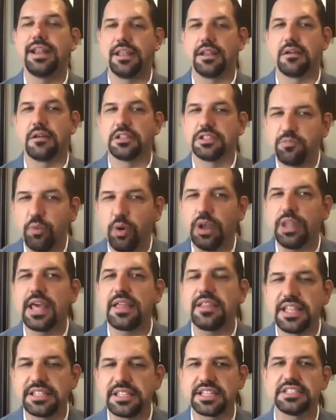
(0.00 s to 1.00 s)
It's more likely it's
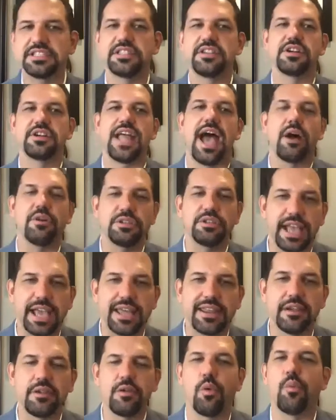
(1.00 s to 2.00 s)
considered outdated,
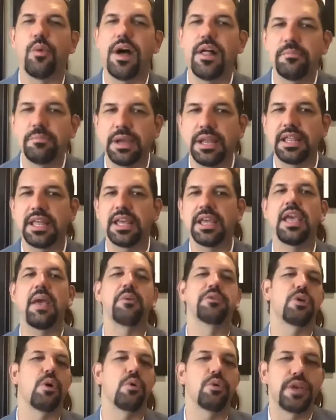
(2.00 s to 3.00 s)
well-meaning, it was
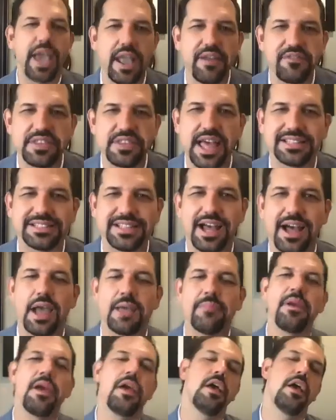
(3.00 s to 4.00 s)
okay for that time,
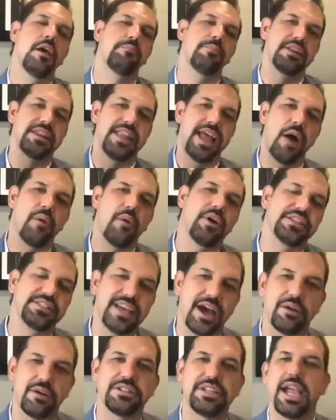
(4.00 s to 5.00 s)
but now it's
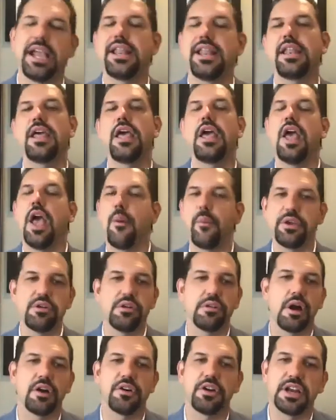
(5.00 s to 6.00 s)
outdated. We no
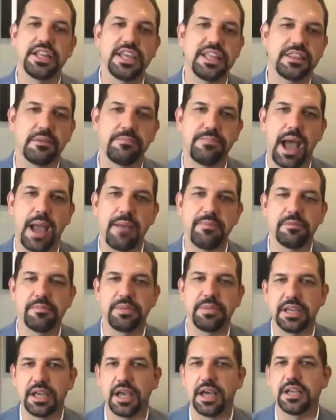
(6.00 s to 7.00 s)
longer need the Bible
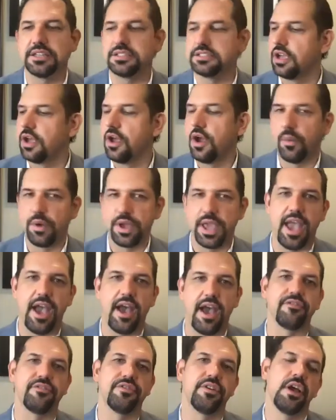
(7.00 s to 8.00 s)
because we
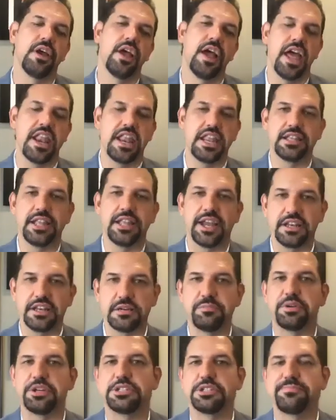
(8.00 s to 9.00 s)
have an enlightened
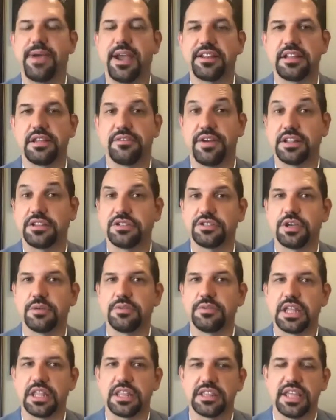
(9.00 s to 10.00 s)
perspective on so many
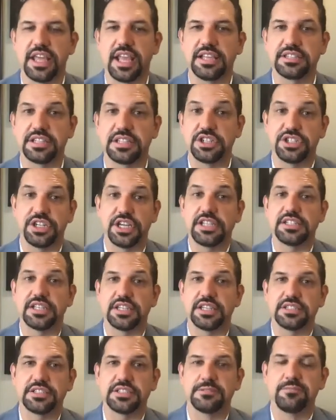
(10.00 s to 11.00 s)
things. And
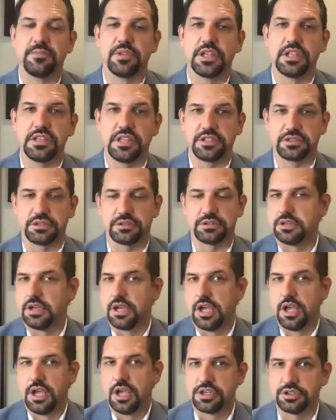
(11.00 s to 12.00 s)
Jesus, this
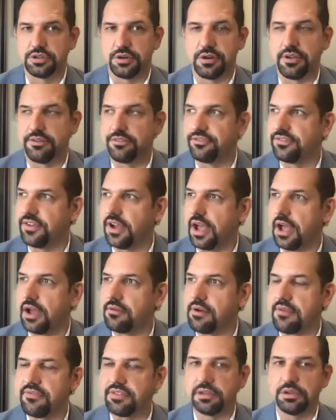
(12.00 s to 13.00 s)
sort of
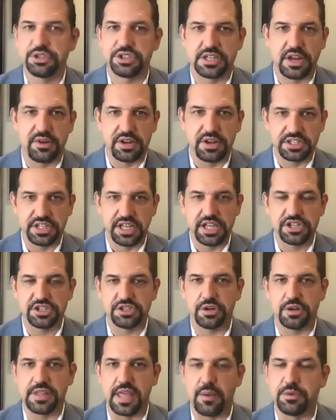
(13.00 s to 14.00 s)
revolutionary teacher
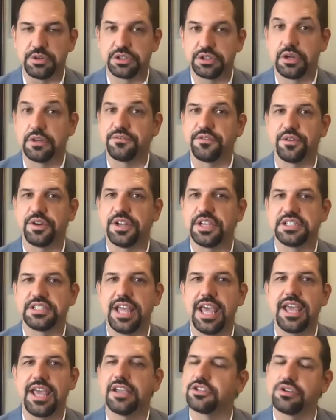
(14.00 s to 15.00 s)
that was good for his day,
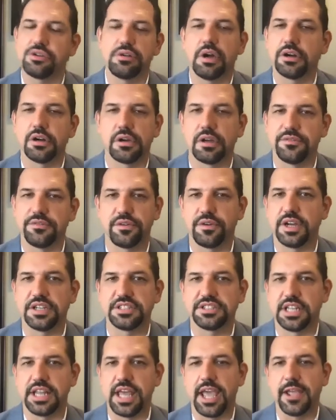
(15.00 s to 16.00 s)
is no longer good for us
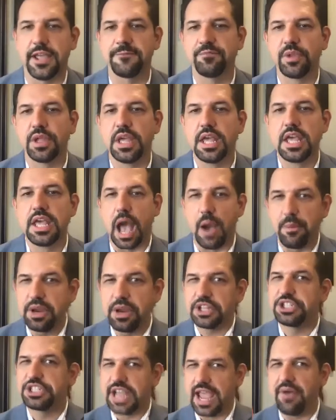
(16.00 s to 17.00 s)
today. I want to
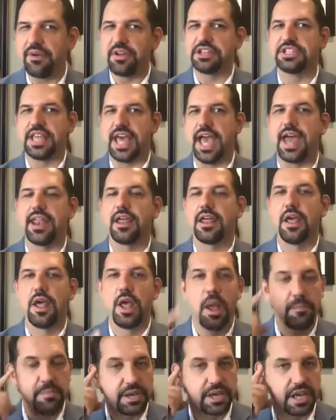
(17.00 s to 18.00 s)
challenge that,
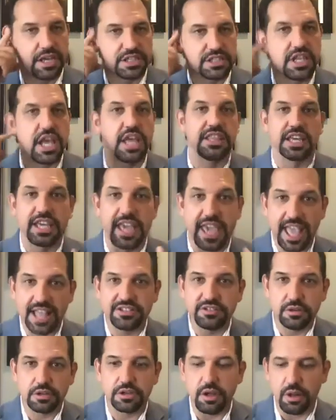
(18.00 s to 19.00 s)
because the cancel
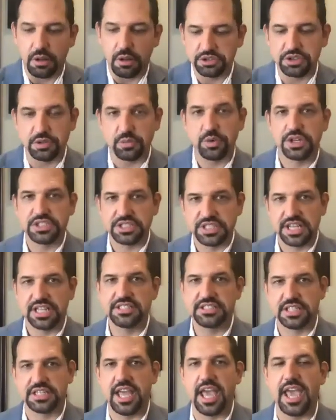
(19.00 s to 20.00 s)
culture we're seeing
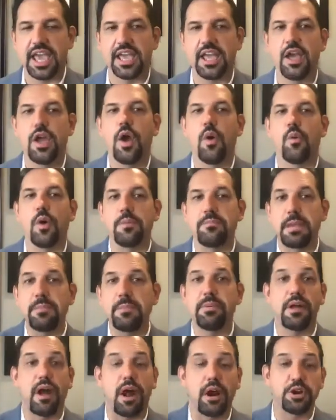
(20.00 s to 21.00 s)
today, where people
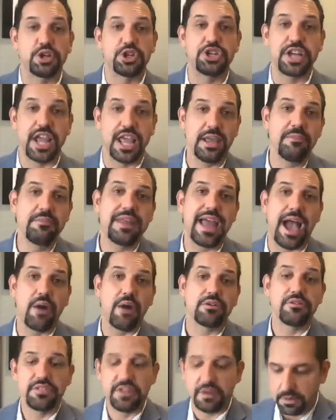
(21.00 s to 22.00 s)
are shamed out of
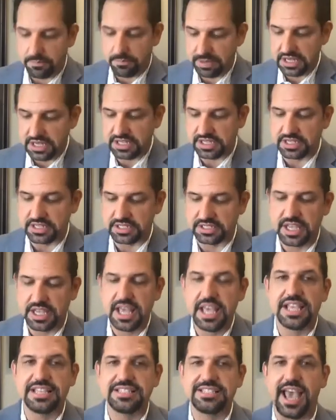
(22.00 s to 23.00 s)
their opinions,
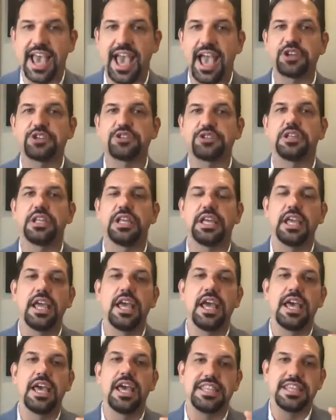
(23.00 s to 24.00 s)
is actually
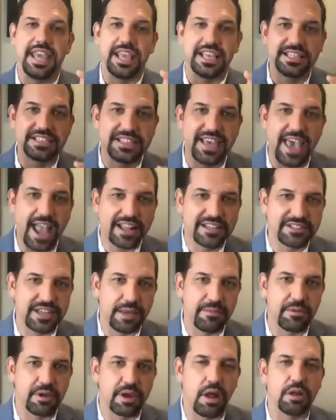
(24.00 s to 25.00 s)
the exact same
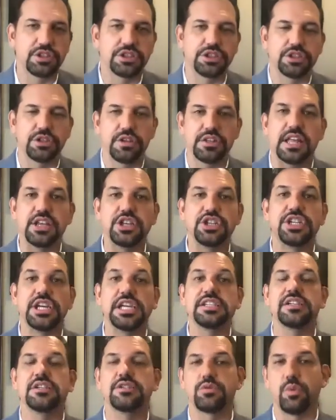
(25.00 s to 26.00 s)
culture that
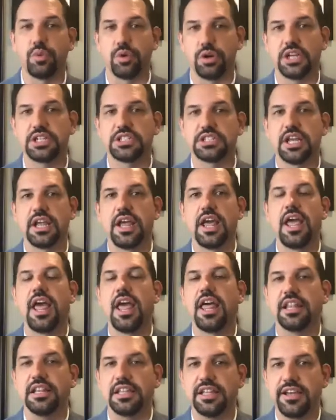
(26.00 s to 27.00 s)
Jesus worked,
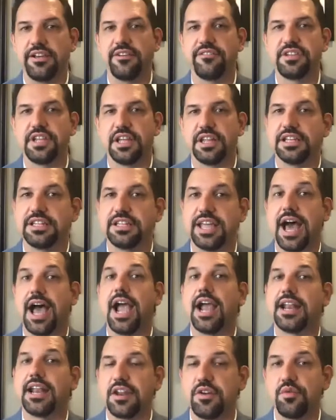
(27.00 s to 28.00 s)
lived, died,
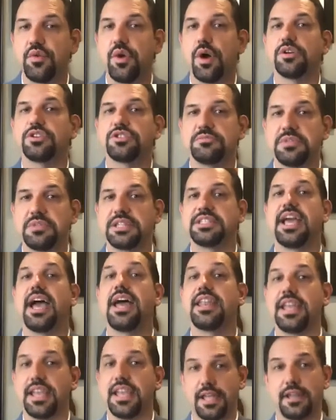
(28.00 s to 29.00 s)
and rose from the dead
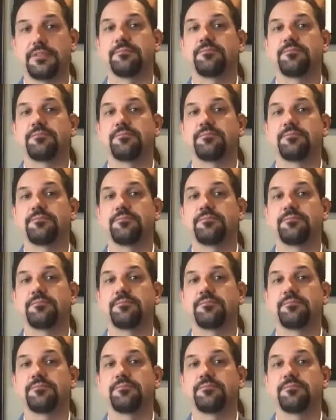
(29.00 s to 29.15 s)
in.